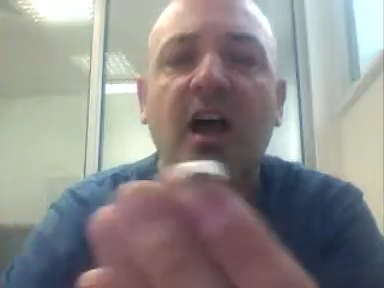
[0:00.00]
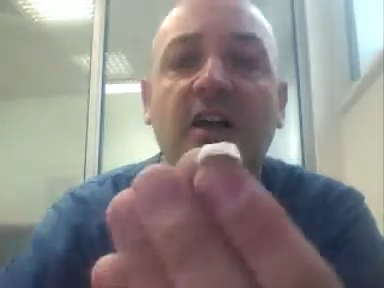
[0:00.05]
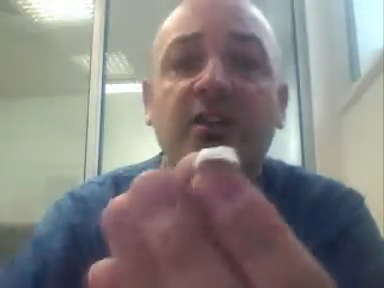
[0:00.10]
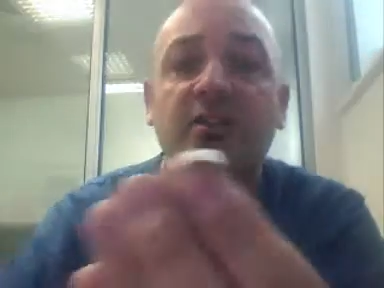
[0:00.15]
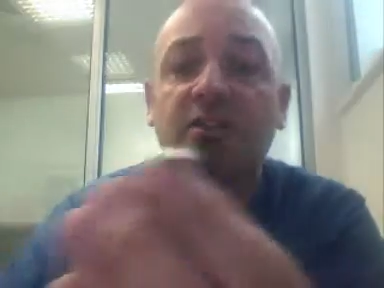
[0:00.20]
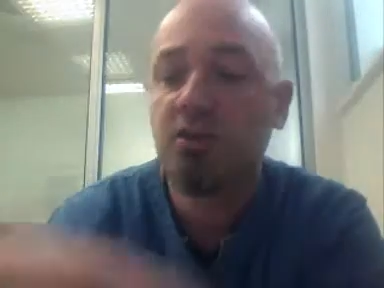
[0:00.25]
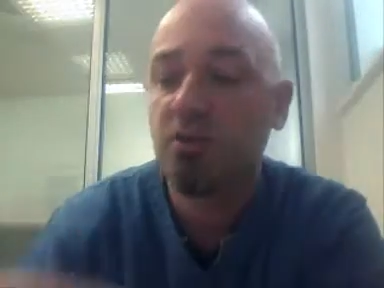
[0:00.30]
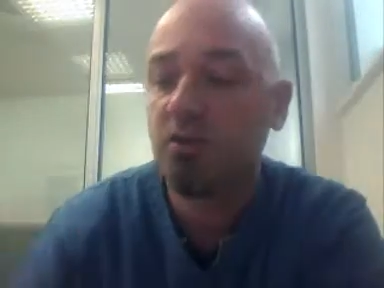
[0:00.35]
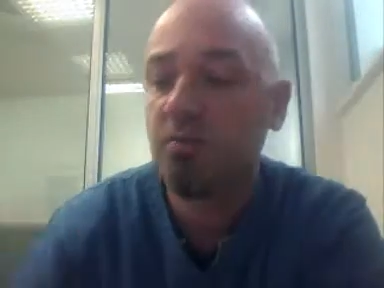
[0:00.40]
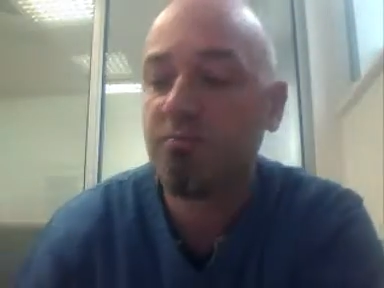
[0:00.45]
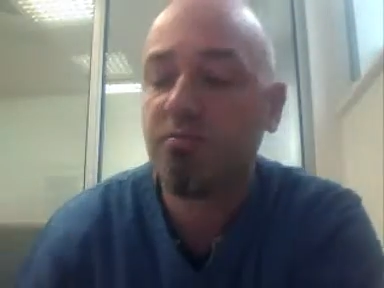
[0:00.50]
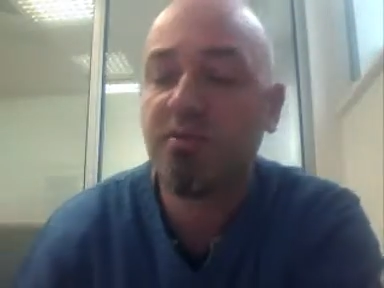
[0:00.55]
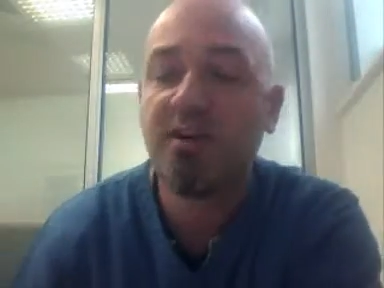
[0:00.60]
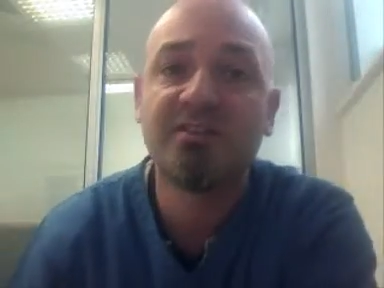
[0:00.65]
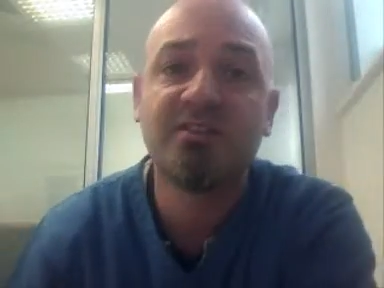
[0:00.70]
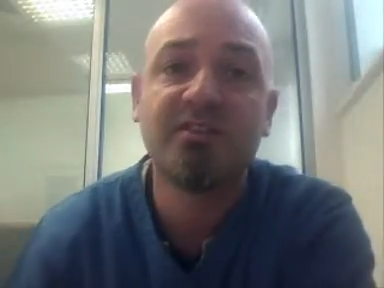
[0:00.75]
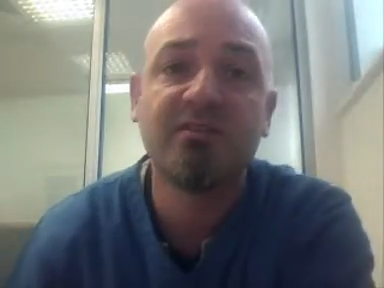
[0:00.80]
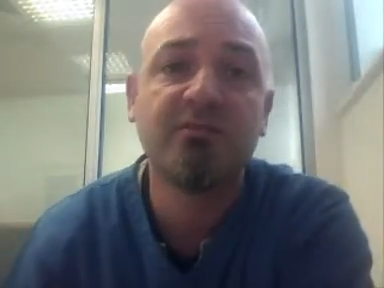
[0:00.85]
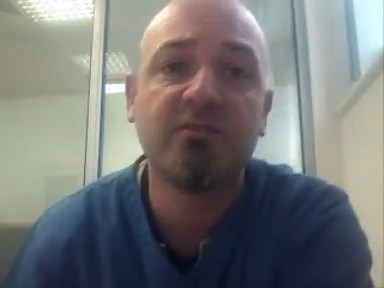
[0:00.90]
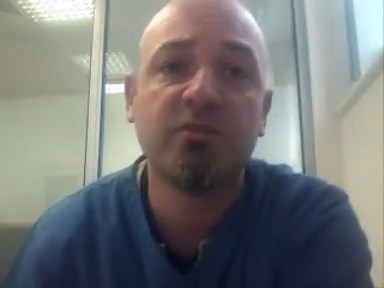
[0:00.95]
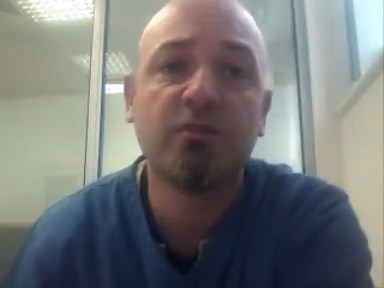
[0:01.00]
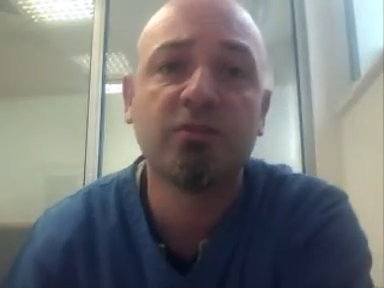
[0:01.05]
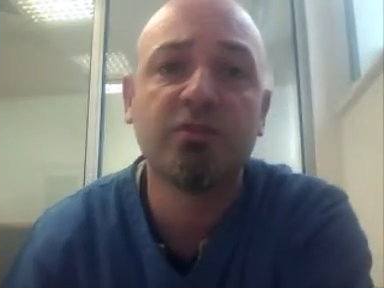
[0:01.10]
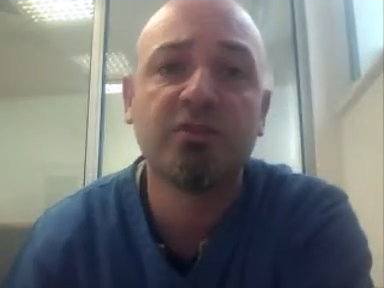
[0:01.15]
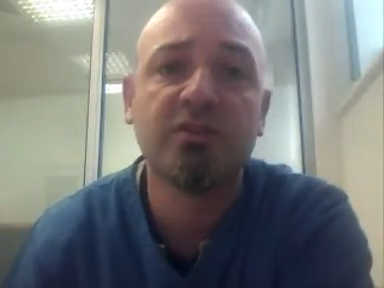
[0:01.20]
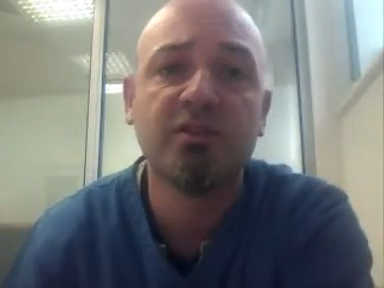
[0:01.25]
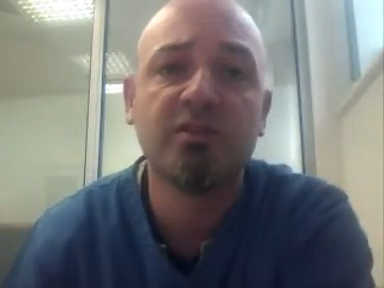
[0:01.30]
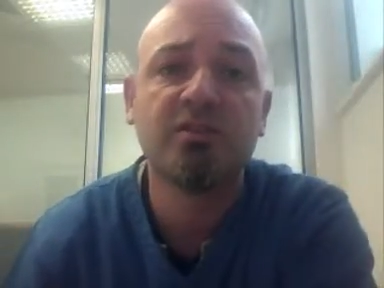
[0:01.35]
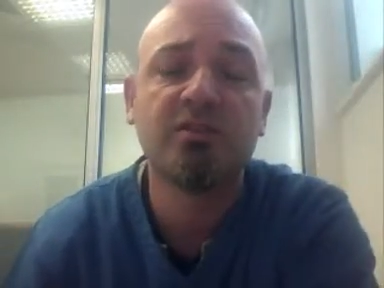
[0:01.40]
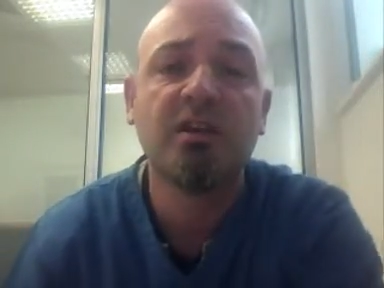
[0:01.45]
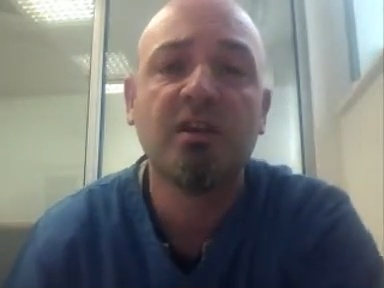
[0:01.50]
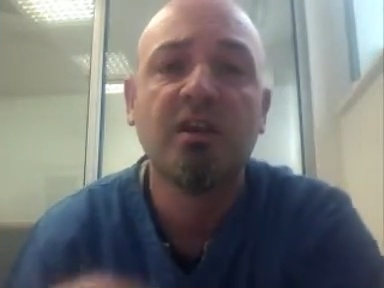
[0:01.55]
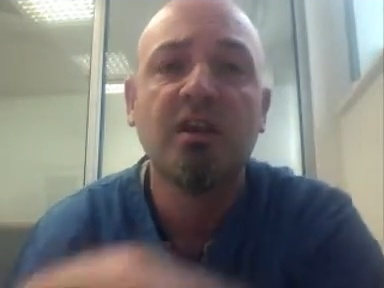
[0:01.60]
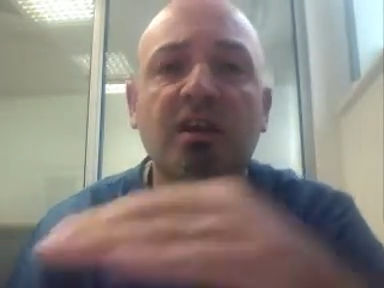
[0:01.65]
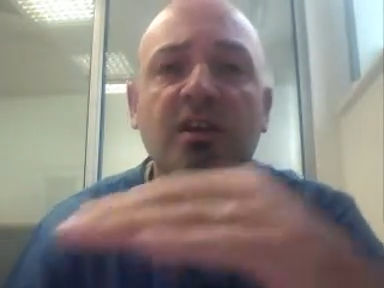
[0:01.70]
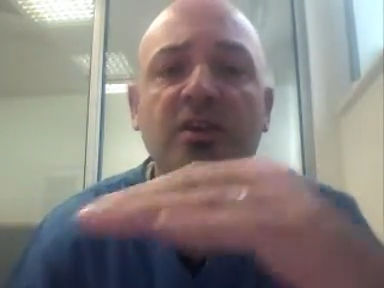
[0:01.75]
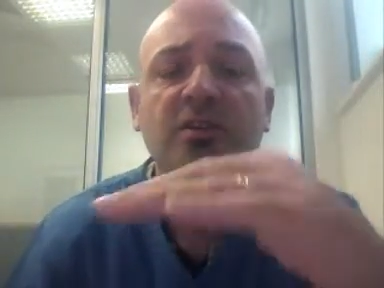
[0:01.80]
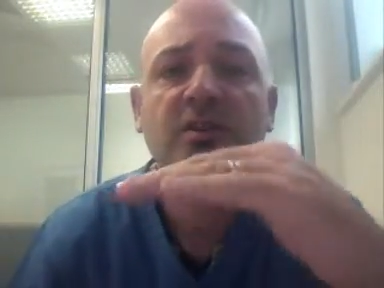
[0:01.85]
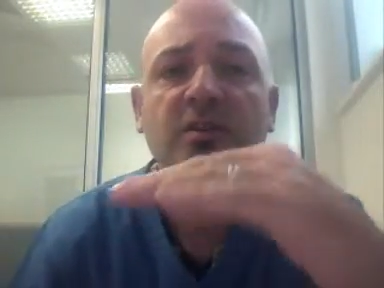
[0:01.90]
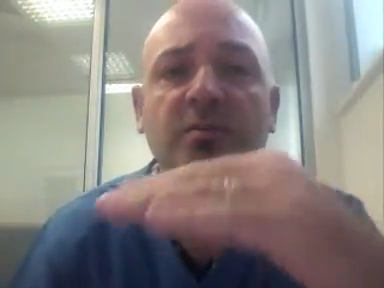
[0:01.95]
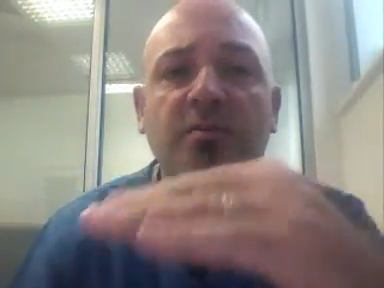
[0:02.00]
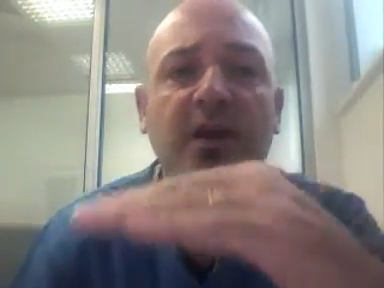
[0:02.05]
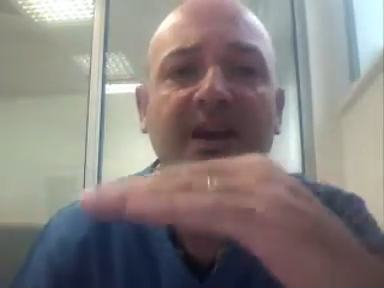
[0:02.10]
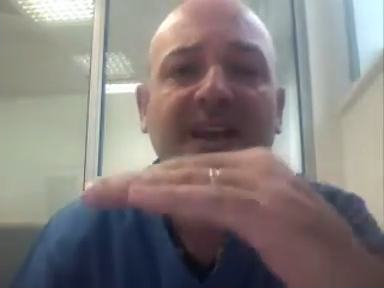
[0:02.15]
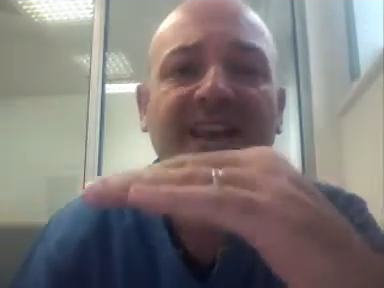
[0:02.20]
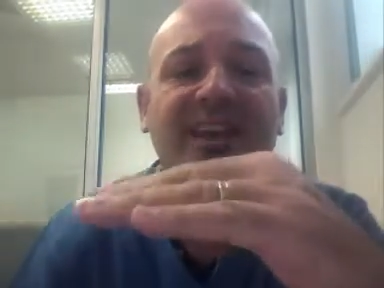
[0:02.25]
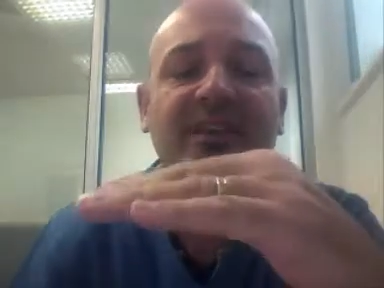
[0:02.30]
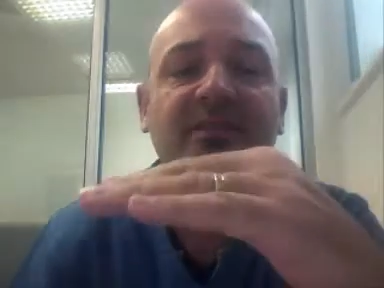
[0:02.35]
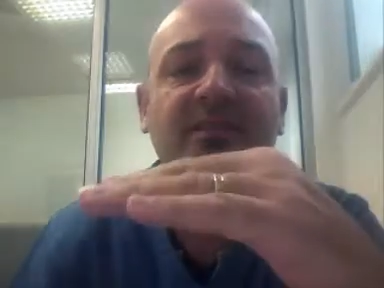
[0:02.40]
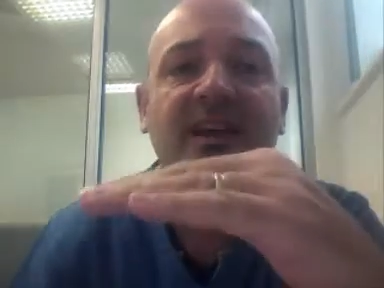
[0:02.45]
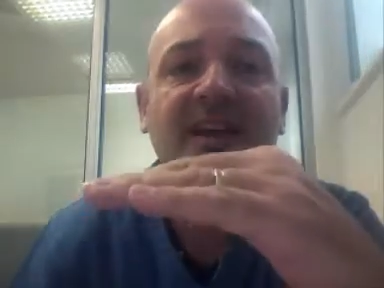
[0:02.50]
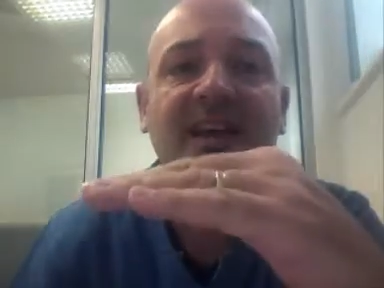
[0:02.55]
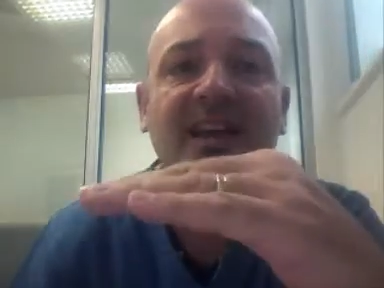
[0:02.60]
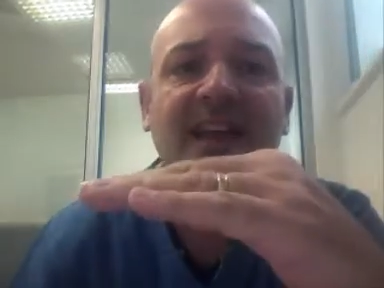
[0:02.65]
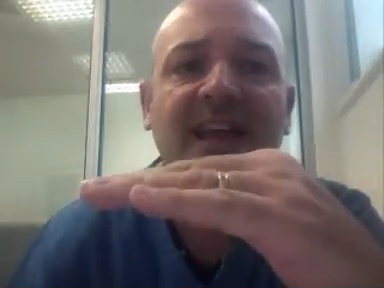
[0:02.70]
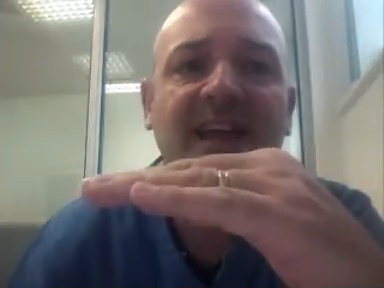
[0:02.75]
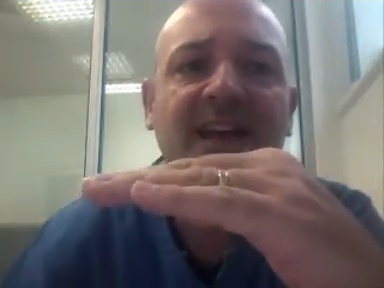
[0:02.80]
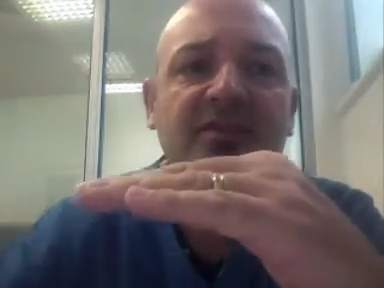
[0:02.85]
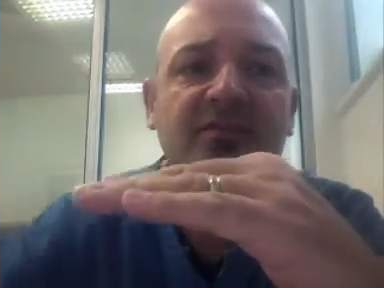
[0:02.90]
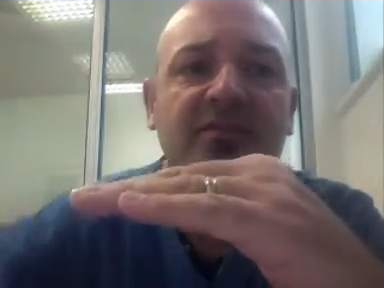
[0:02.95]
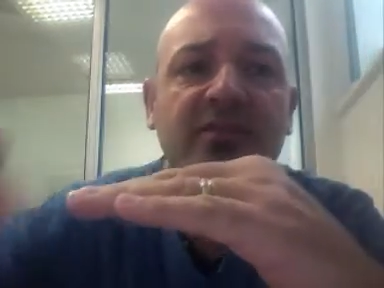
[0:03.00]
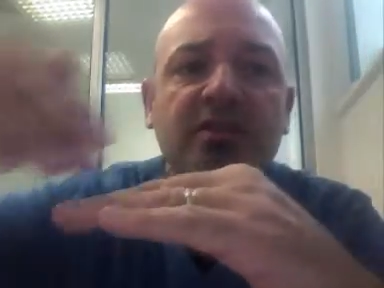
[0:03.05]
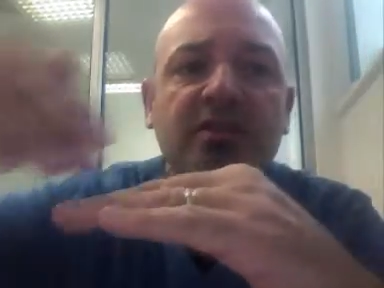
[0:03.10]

under compressive forces. So by giving a ledge